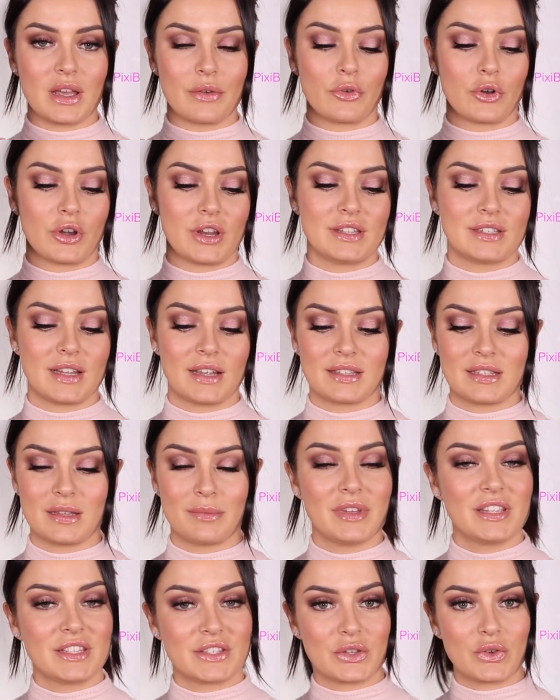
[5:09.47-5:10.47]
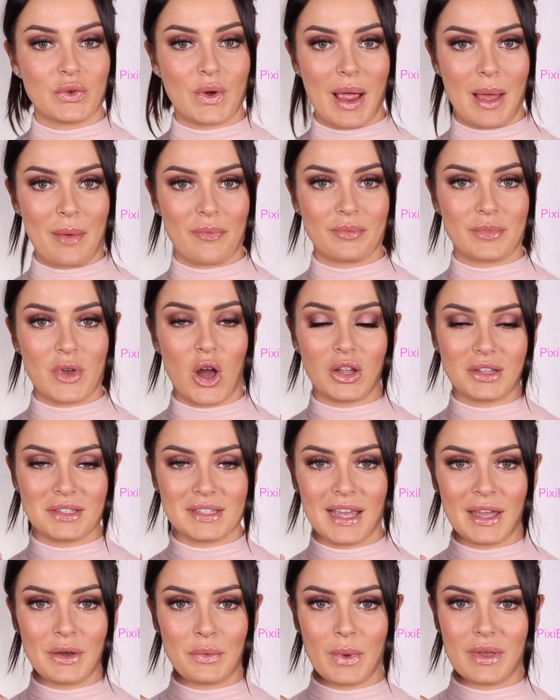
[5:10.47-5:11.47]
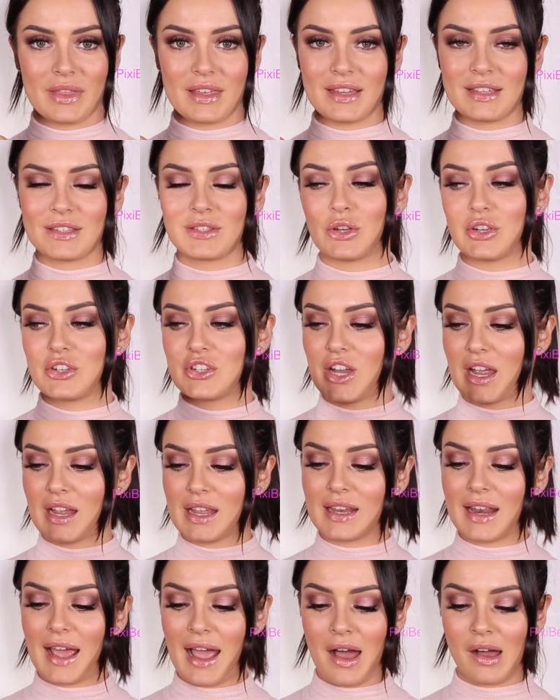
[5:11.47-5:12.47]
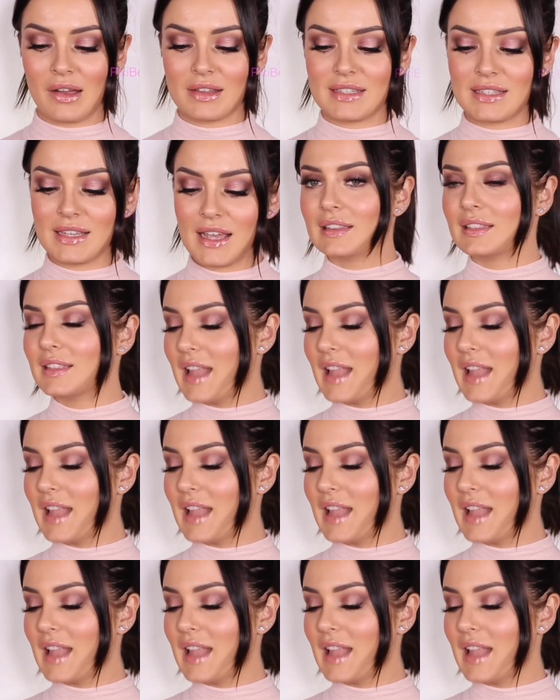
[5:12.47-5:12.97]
I've already done some Instagram content with it, so check it out.